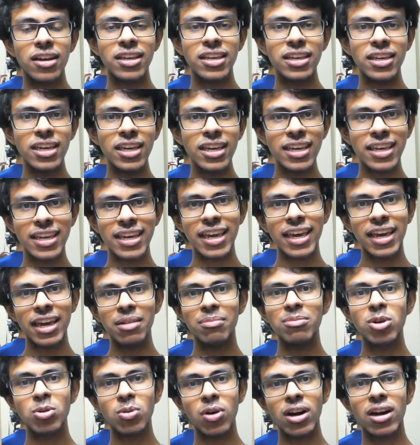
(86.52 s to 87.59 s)
He
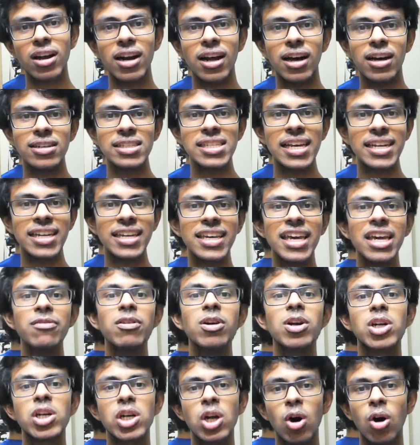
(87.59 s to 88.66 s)
came to our class and he gave
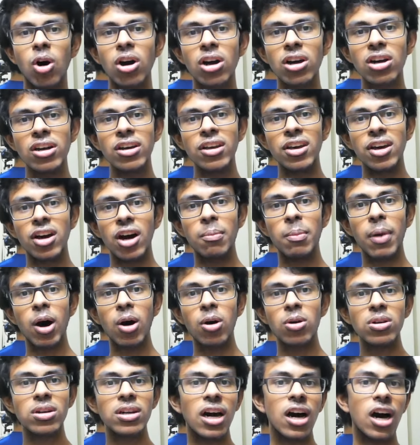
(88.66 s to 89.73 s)
a talk
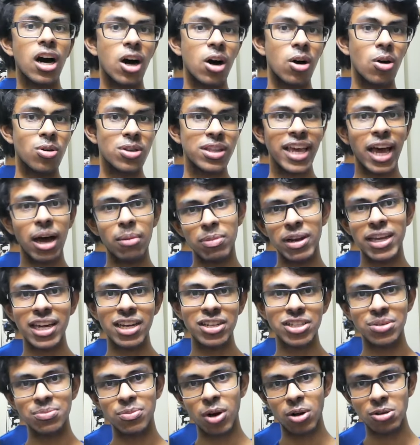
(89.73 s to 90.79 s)
about how the
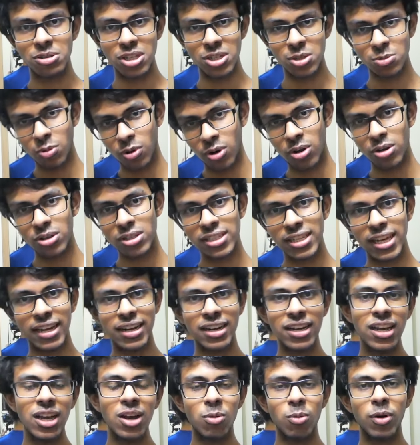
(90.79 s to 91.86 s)
application process was
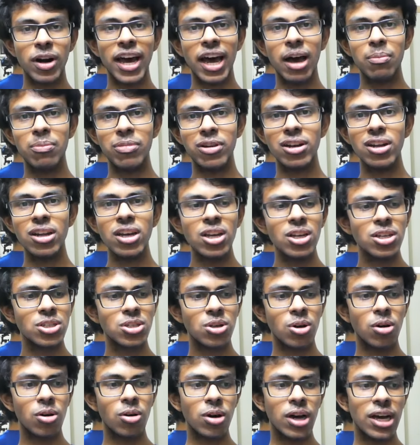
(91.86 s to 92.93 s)
and what happened.
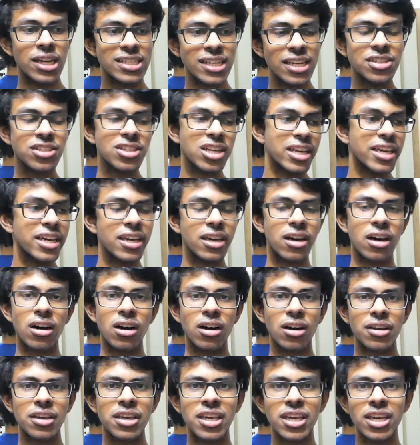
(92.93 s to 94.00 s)
So essentially,
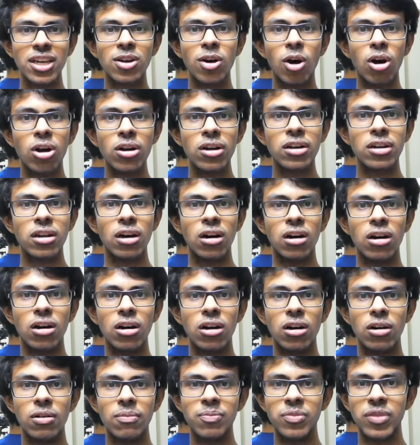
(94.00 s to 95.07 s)
he got
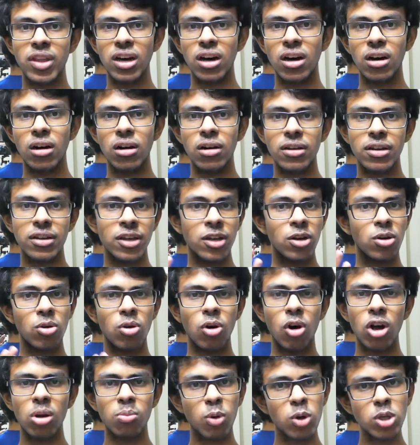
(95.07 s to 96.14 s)
you know,
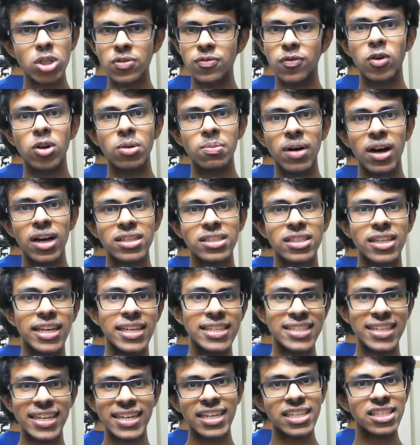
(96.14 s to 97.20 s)
almost full marks in
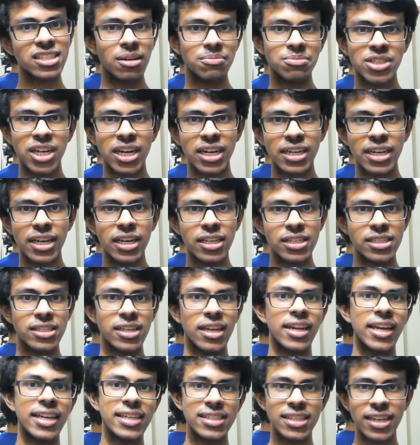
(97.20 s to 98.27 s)
SAT subject tests
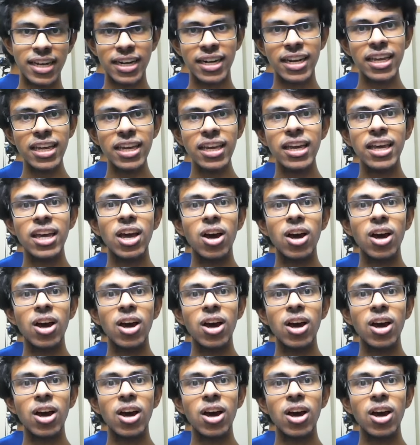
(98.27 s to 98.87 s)
and SAT,